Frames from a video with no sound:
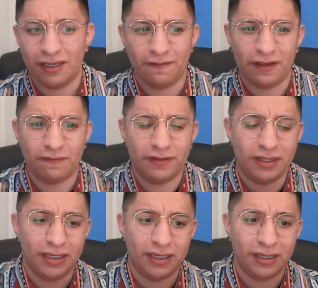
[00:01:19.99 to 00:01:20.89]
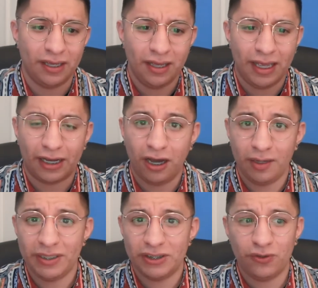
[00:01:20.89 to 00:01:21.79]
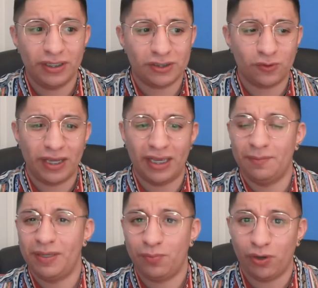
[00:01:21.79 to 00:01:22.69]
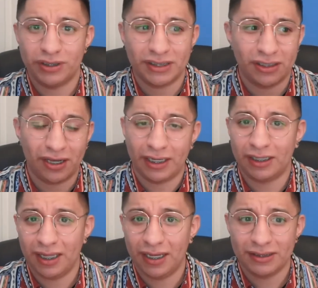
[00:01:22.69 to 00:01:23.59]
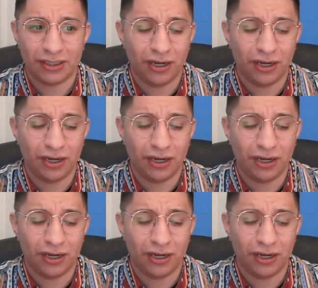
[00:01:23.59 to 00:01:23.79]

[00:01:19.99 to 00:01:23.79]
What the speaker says: If the economy is doing this way and people are just not getting clients,